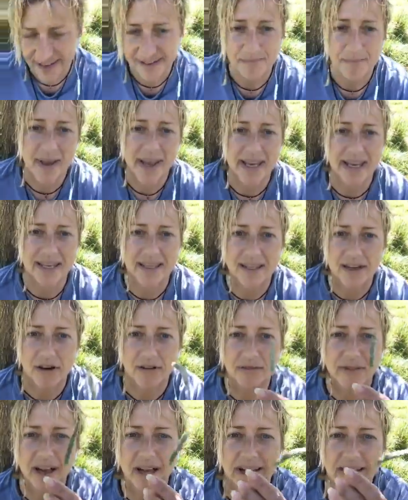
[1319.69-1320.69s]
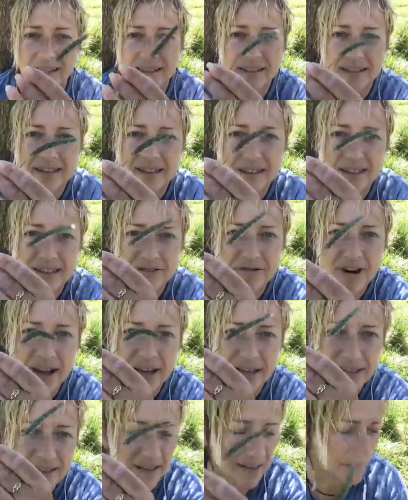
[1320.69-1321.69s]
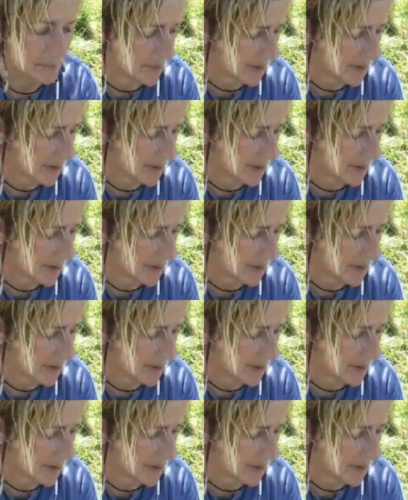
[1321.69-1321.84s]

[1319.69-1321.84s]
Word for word: is made of light. This grass is